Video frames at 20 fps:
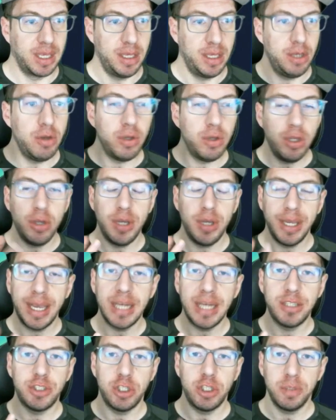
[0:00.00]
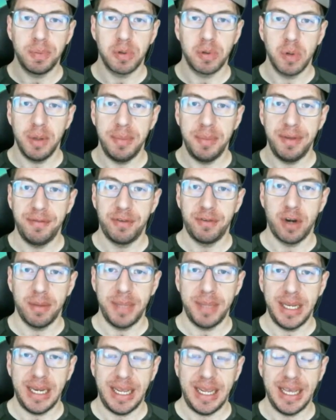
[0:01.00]
you can get troop equipment
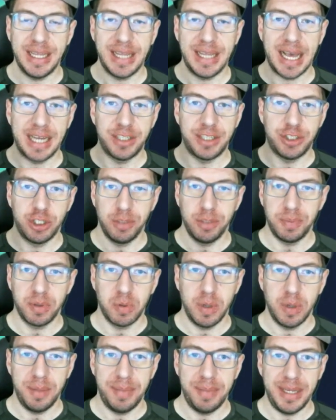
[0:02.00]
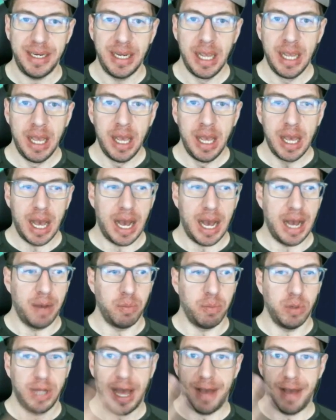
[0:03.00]
from it, and that troop equipment
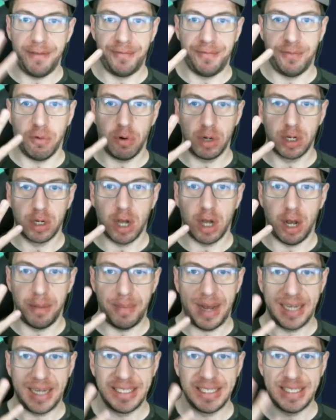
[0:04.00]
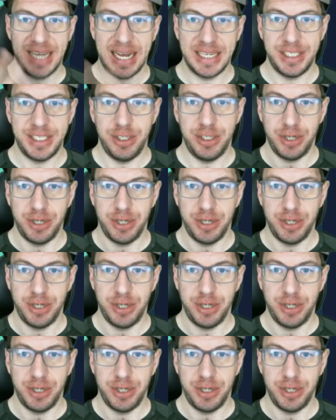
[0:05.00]
will have four combat stats.